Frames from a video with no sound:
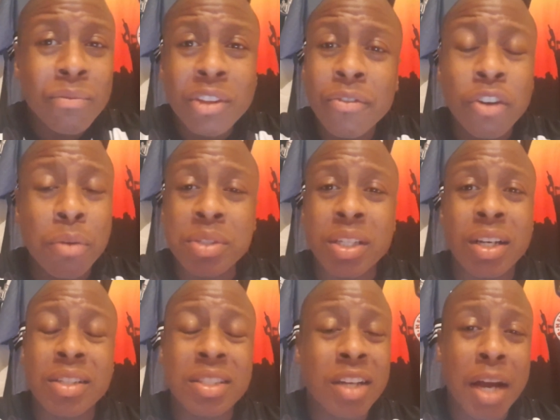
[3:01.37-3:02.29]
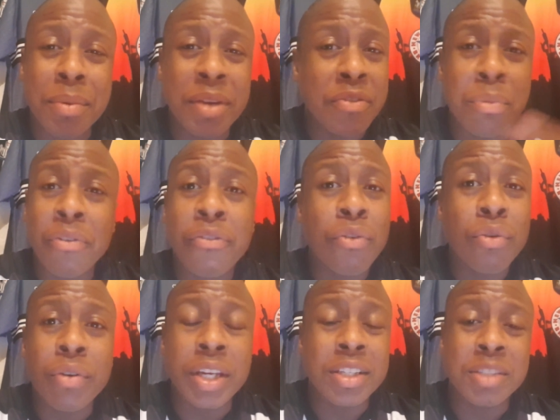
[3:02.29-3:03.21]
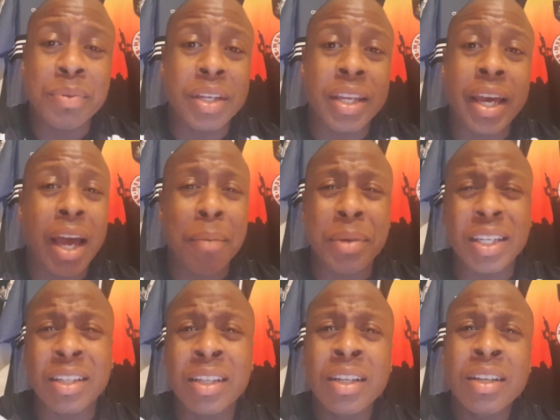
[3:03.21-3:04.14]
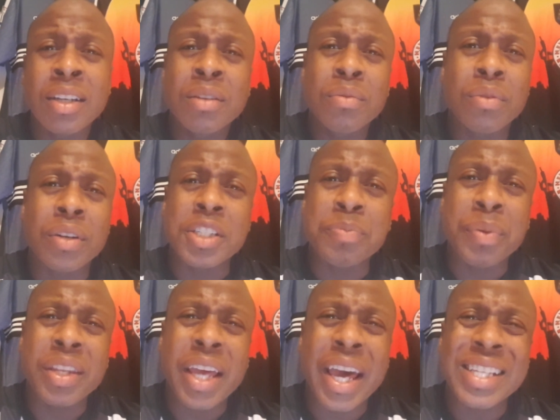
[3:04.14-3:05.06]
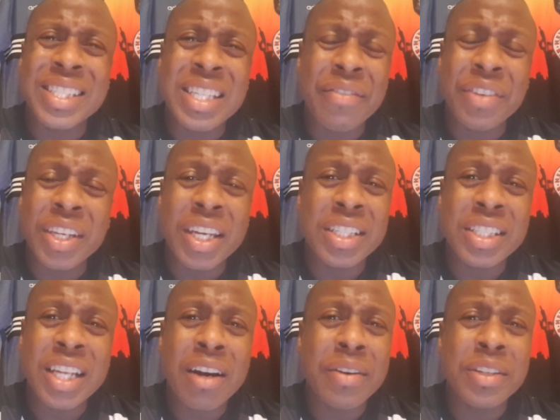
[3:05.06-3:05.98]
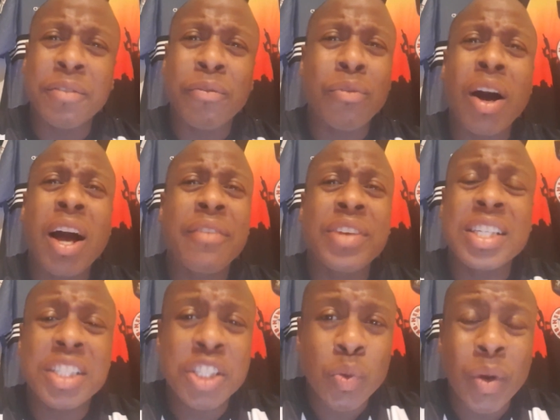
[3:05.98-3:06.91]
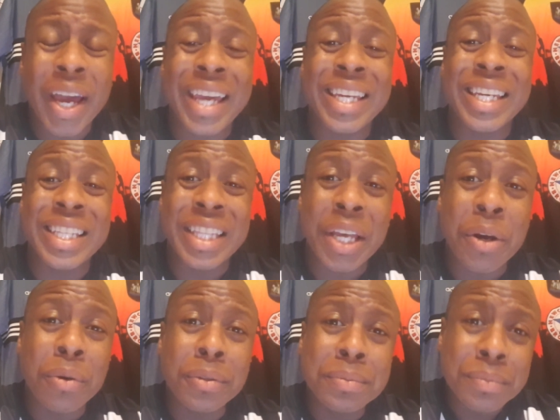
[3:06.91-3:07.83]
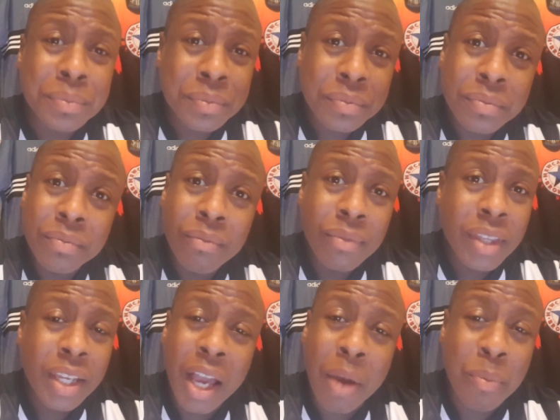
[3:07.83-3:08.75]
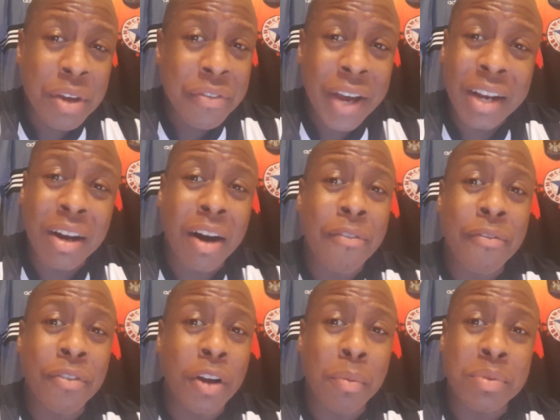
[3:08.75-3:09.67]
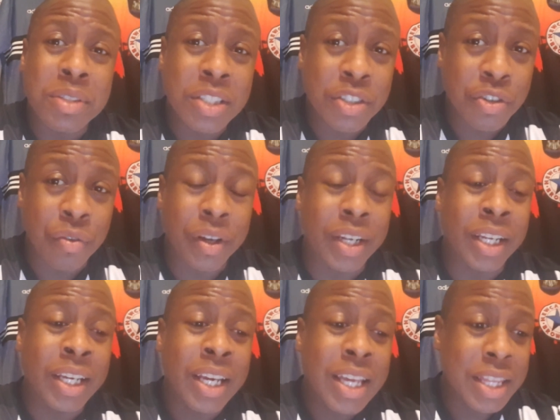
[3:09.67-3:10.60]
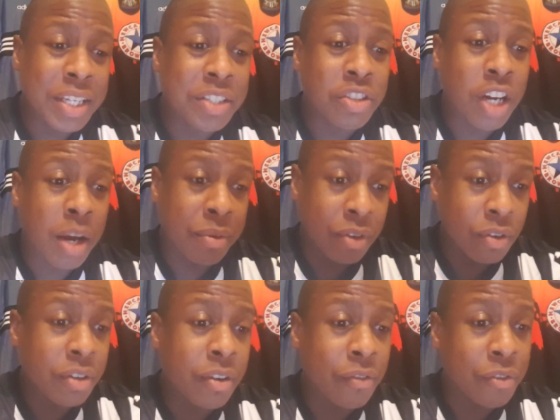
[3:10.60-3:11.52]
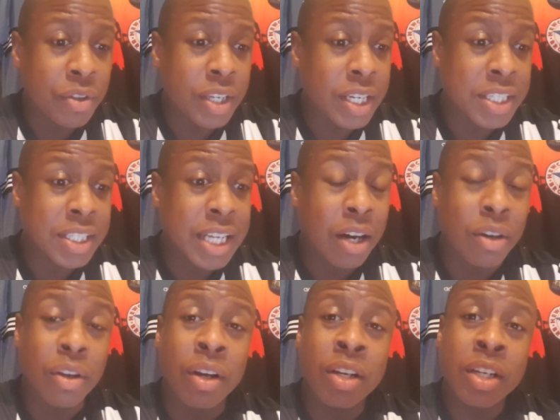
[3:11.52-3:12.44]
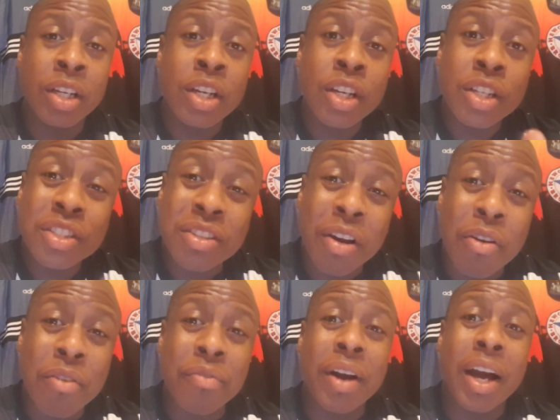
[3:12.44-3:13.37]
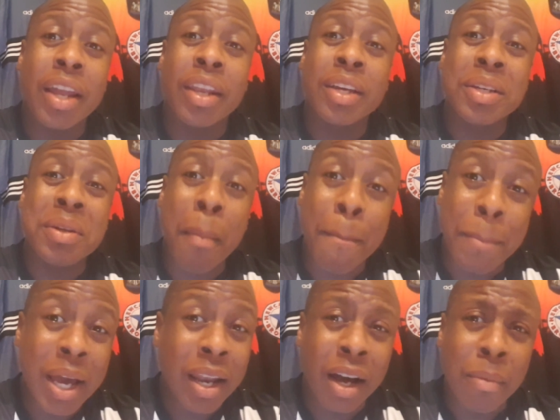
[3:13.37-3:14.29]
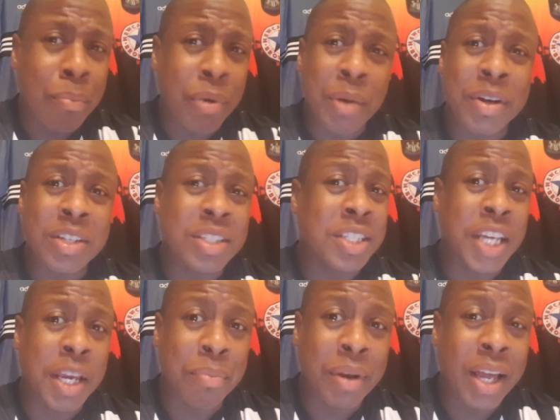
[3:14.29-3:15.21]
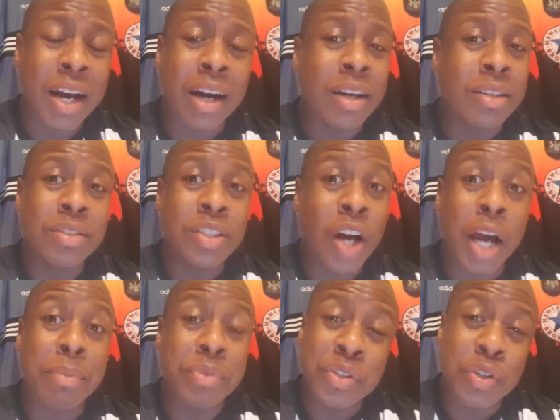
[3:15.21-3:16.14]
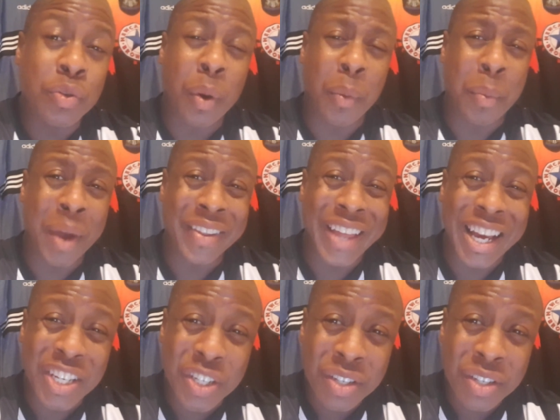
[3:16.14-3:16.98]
flops in our time, even before he's been there. I mean, what, he's been there 7 years now. He's 5 years into an 8-year deal. And we've had our flops during this time. Looking through the list now, look, Tovan, Cabella, pretty much the same player times two, and made that